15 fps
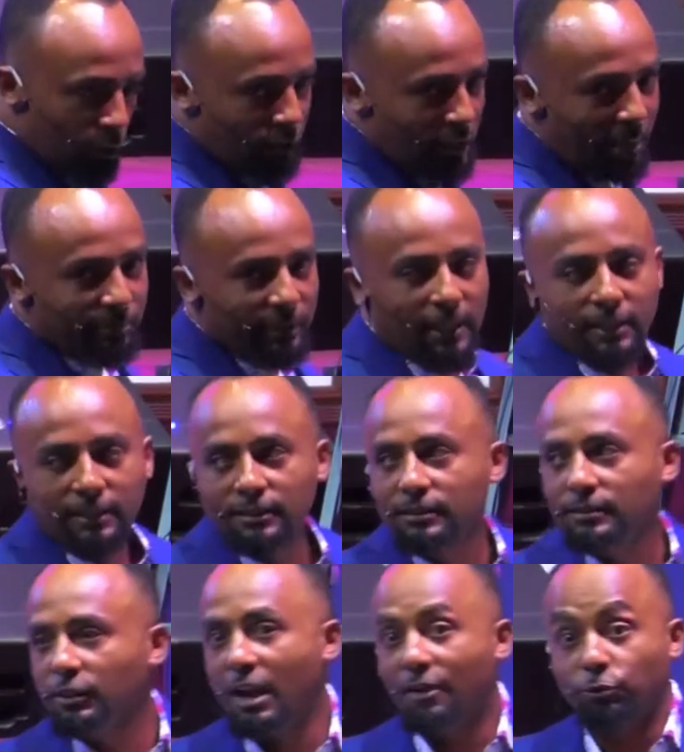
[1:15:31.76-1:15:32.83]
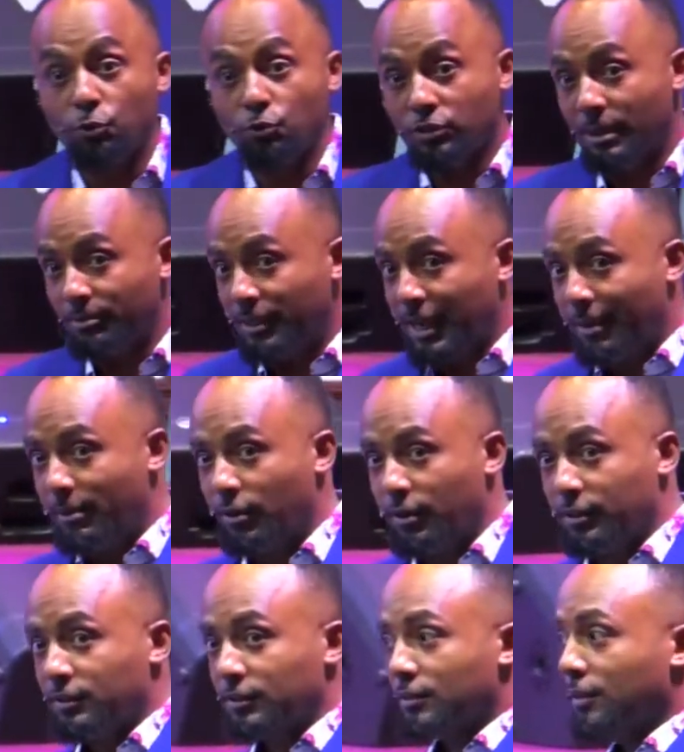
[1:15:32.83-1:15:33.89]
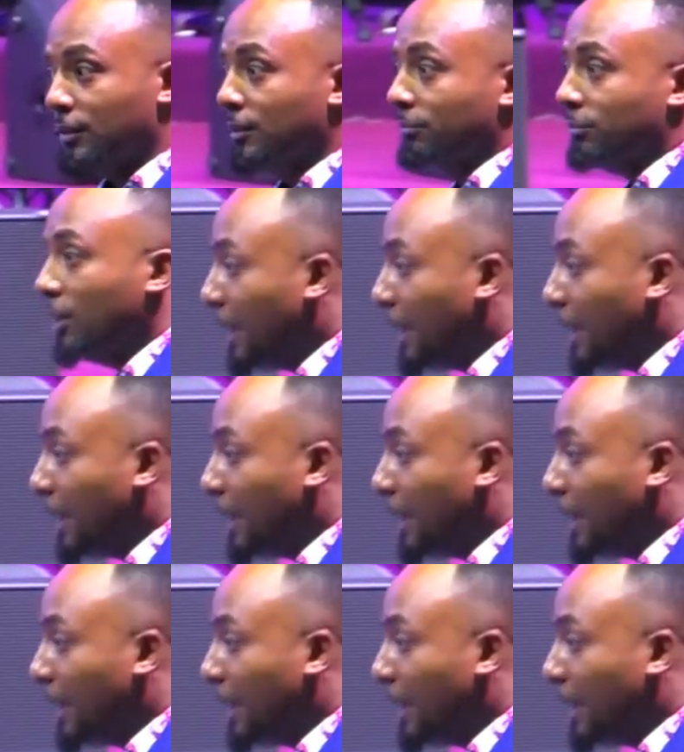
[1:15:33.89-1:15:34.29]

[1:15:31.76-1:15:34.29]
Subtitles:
do something about it. We